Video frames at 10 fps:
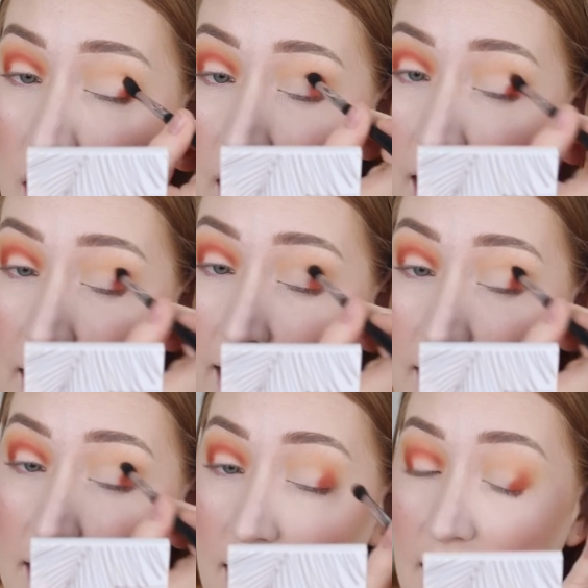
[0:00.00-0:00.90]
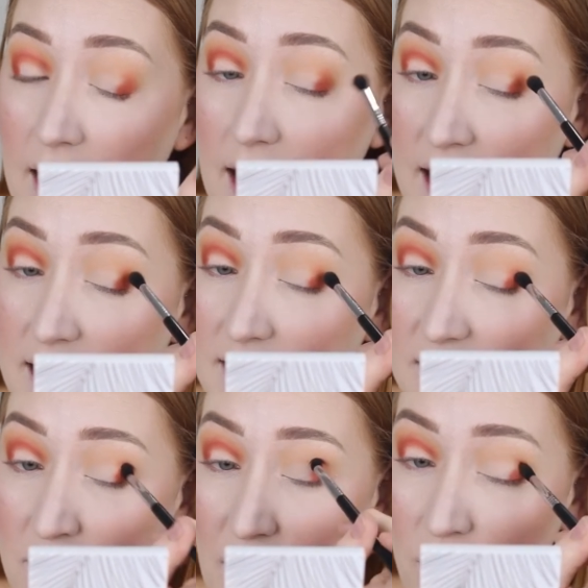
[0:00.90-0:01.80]
I eat
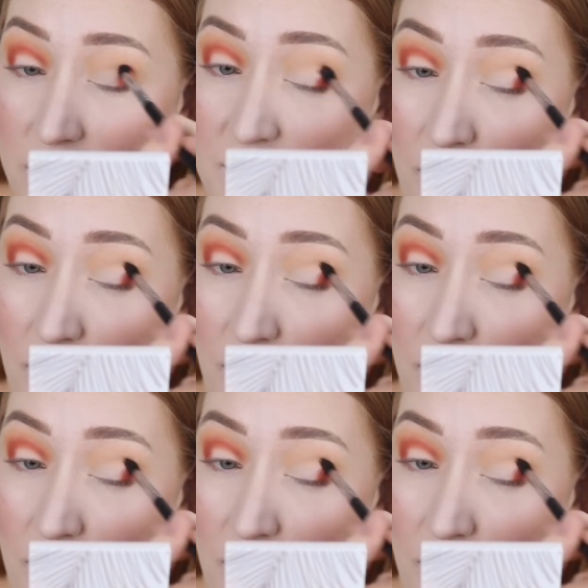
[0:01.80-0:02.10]
better as